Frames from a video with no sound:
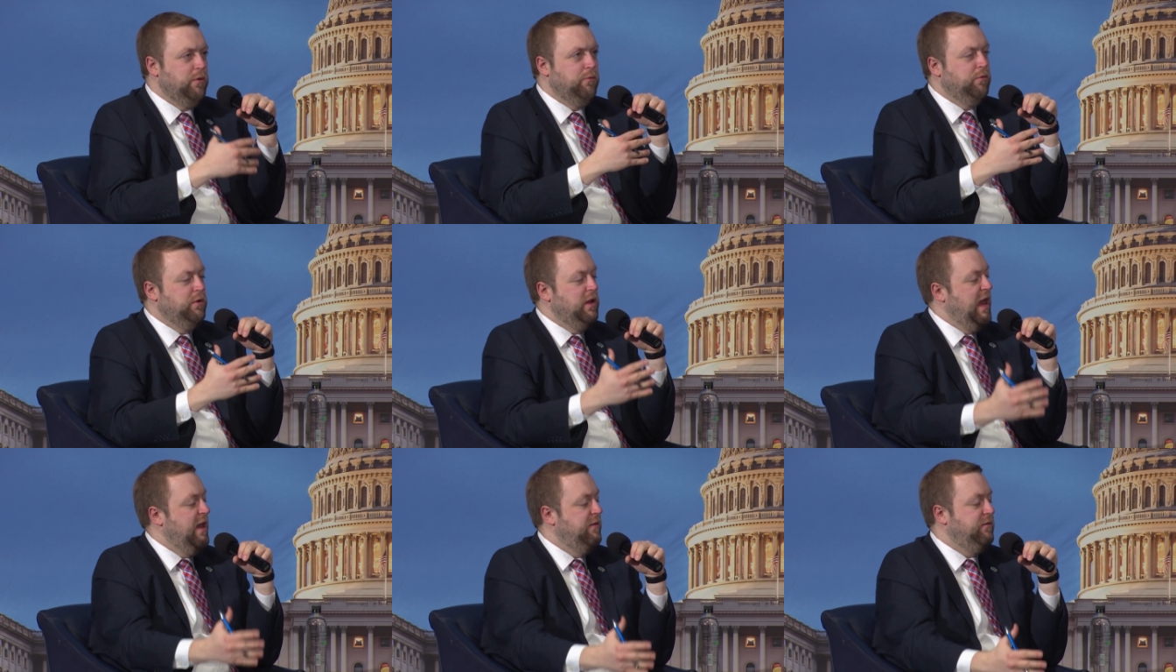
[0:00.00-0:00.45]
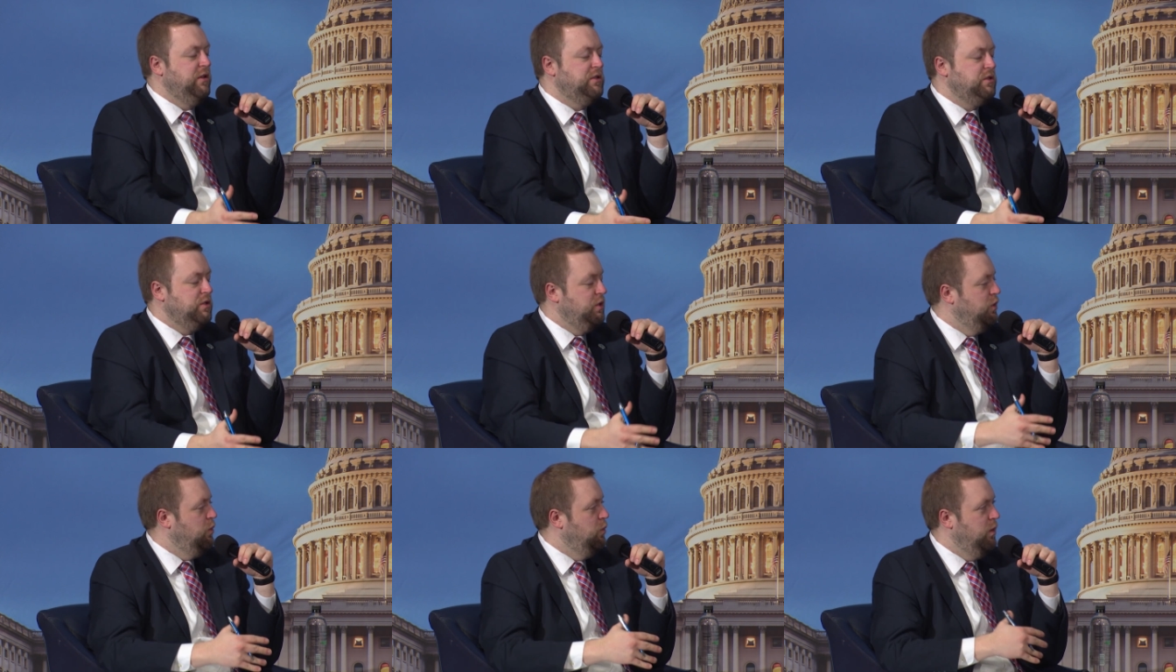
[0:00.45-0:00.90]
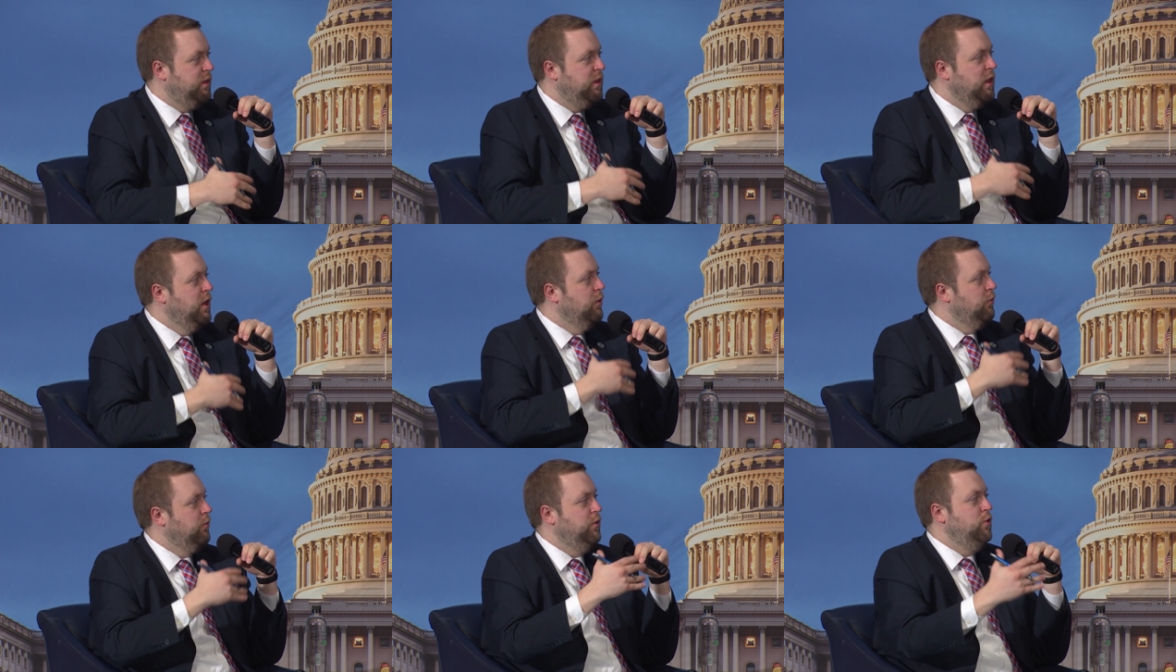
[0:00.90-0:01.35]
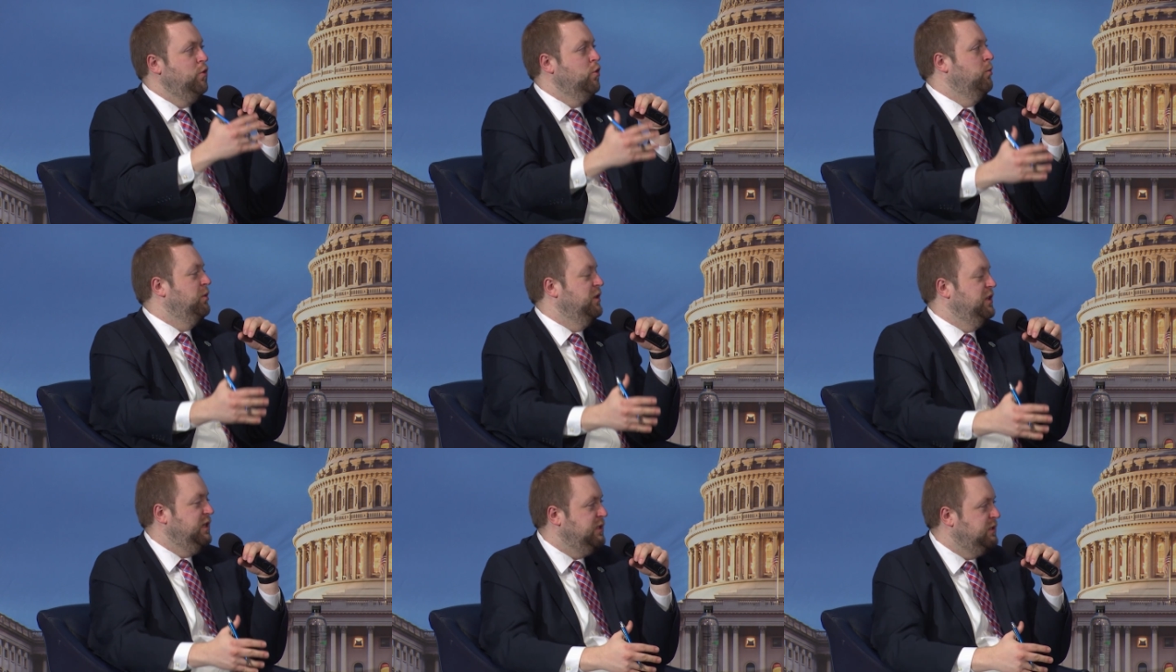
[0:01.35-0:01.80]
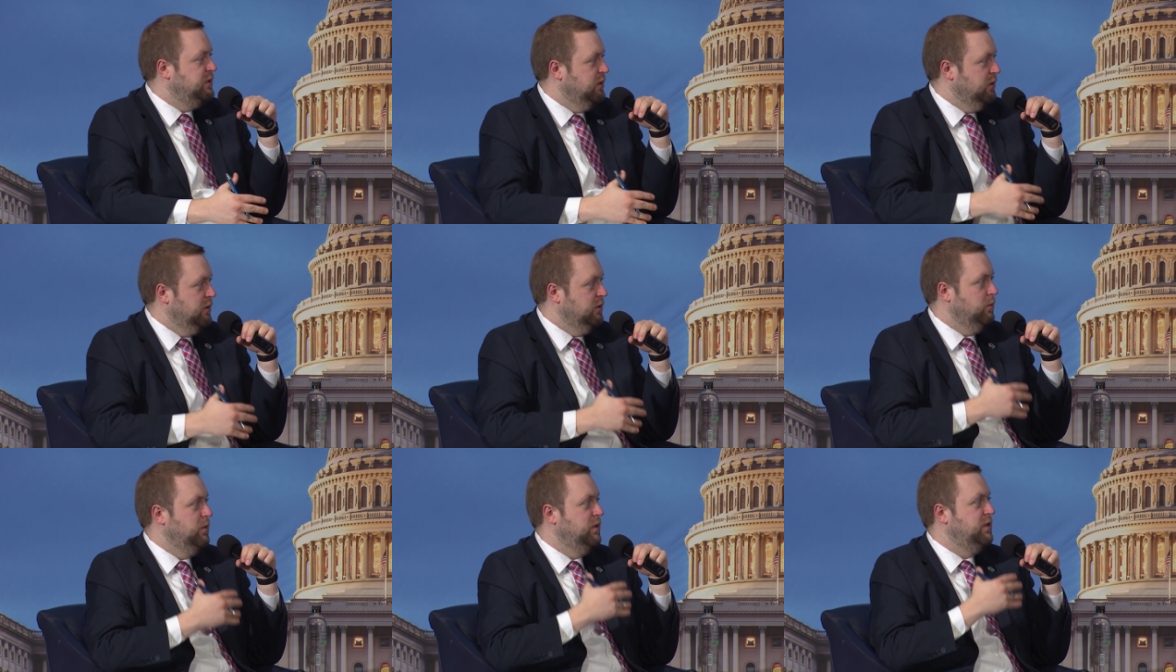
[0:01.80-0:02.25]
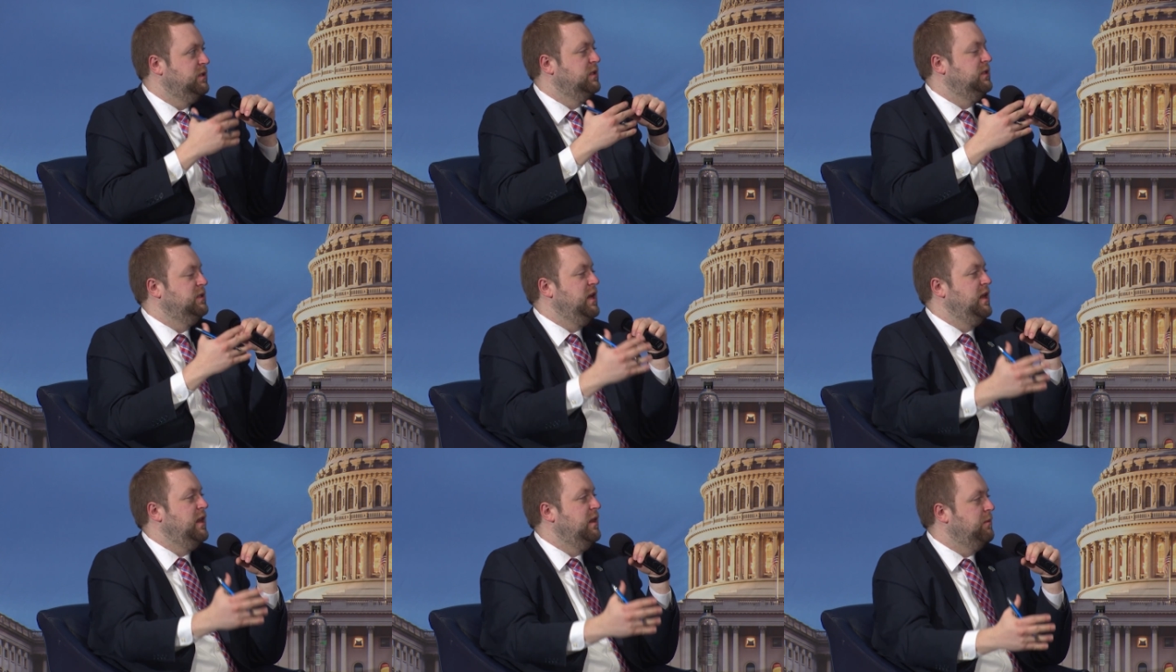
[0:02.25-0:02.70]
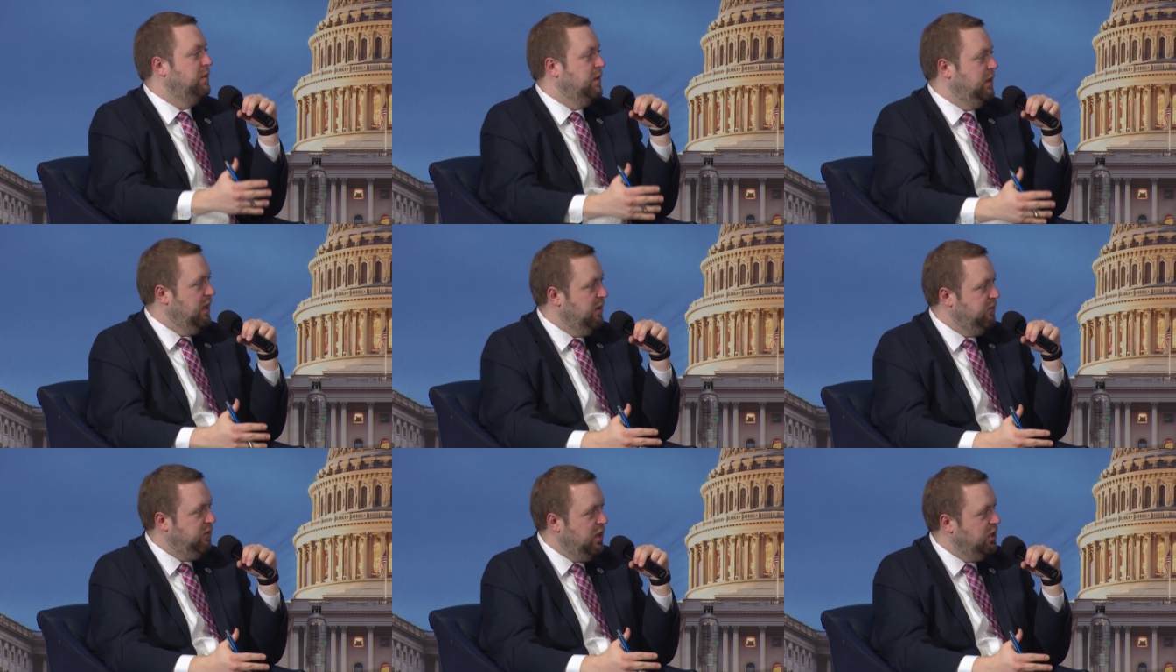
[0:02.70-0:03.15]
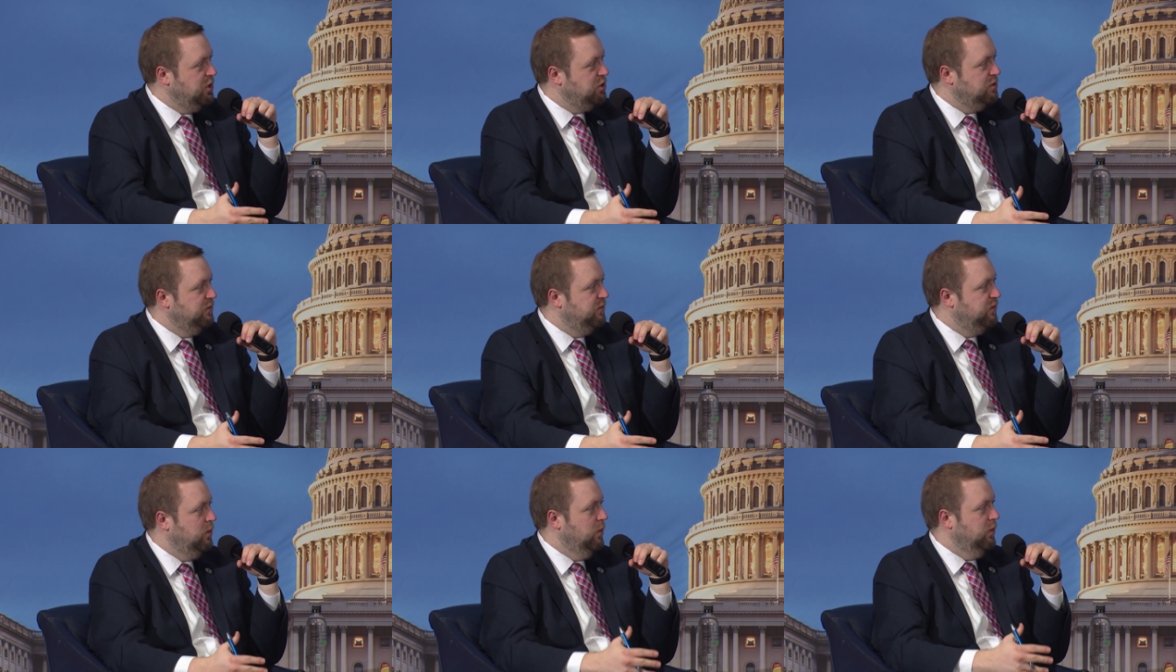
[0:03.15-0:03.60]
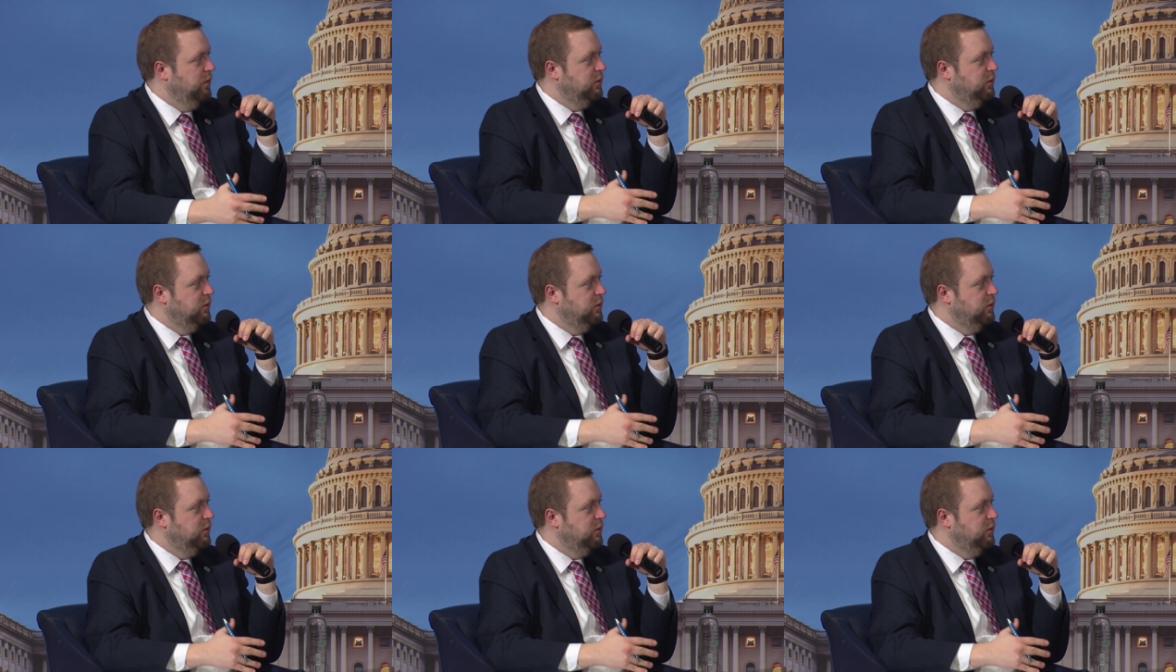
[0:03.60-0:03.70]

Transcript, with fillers: having to do with renewable diesel, with sustainable aviation fuel.